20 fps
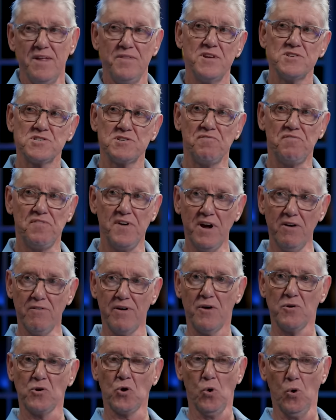There's a
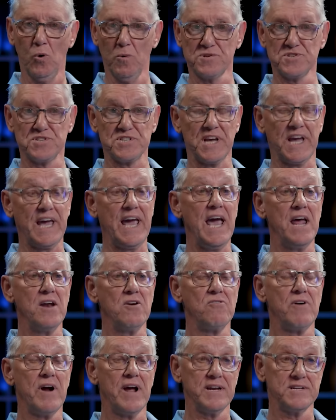pharaoh called
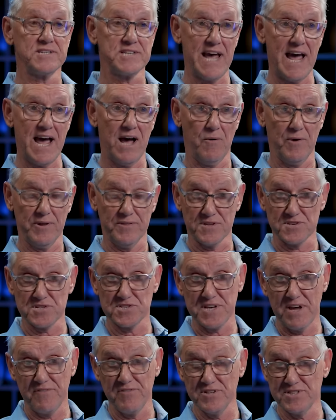Seqenenre Tao in the
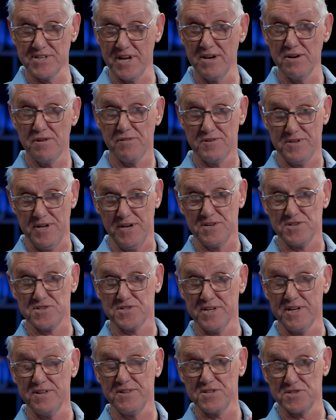17th
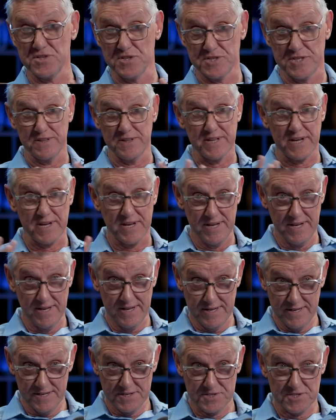dynasty. This in the
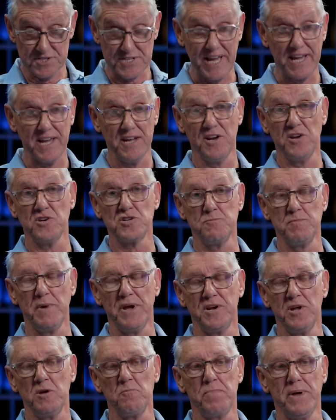second
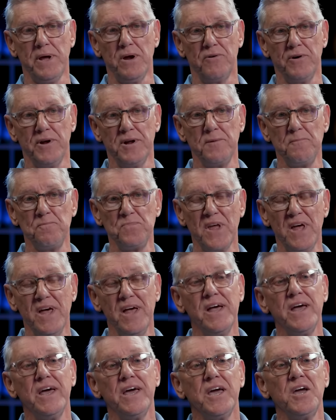intermediate period.
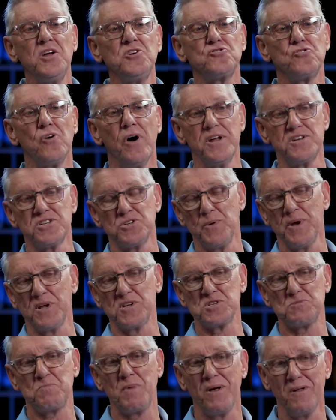He tried to
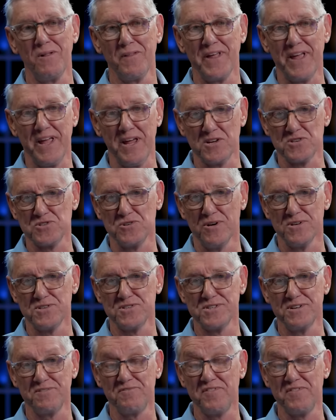expel the Hyksos.